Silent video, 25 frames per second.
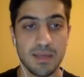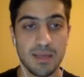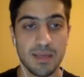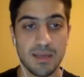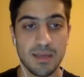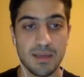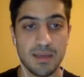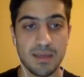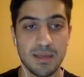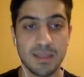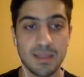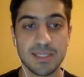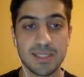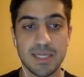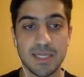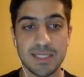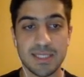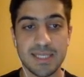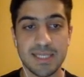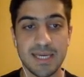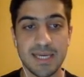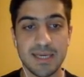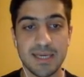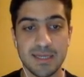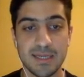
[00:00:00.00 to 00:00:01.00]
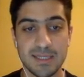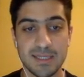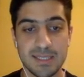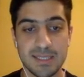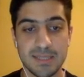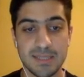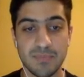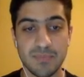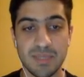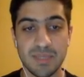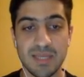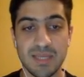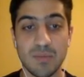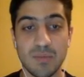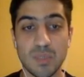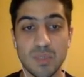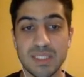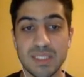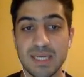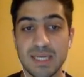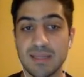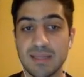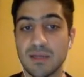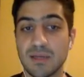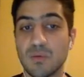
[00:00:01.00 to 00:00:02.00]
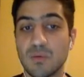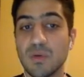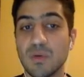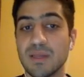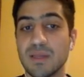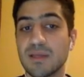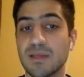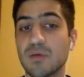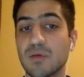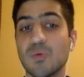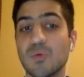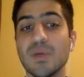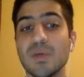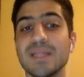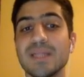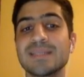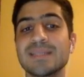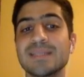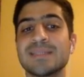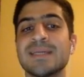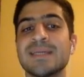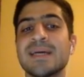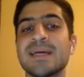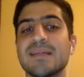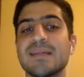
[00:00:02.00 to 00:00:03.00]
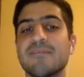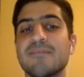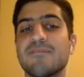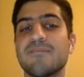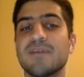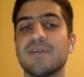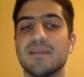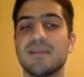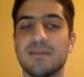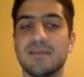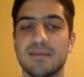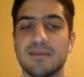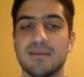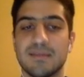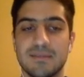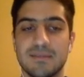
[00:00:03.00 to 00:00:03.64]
and he's going to take us, but then we take the queen. The queen is not defended.